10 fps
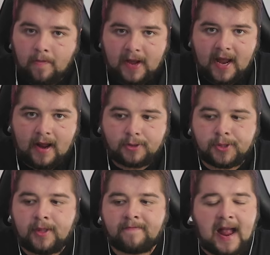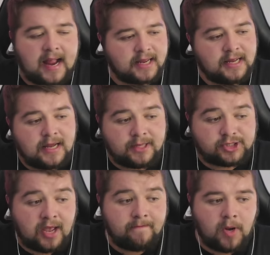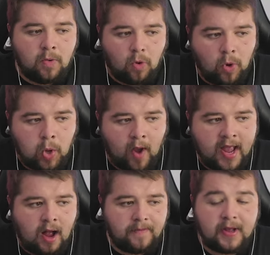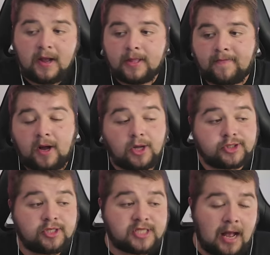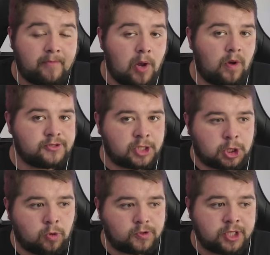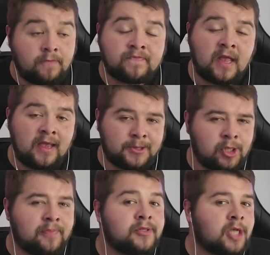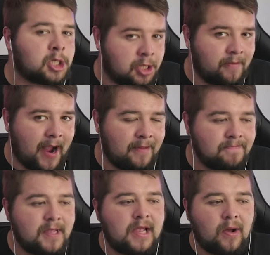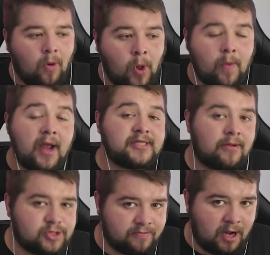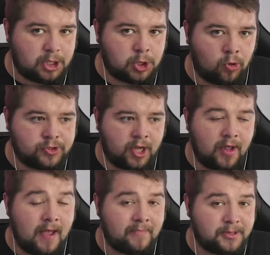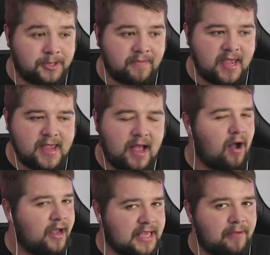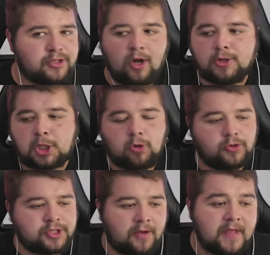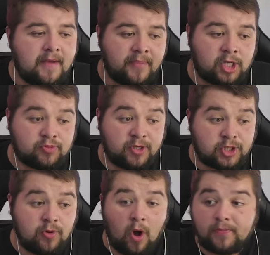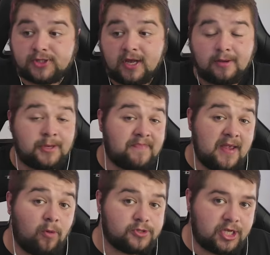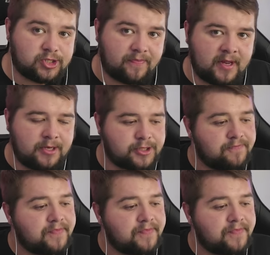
playing out from the back, the tempo all the way up, the passing down by 1 to shorter. If you're a possession man, all the way down to much shorter. But for me, I kept it on shorter because we do opt for be more disciplined.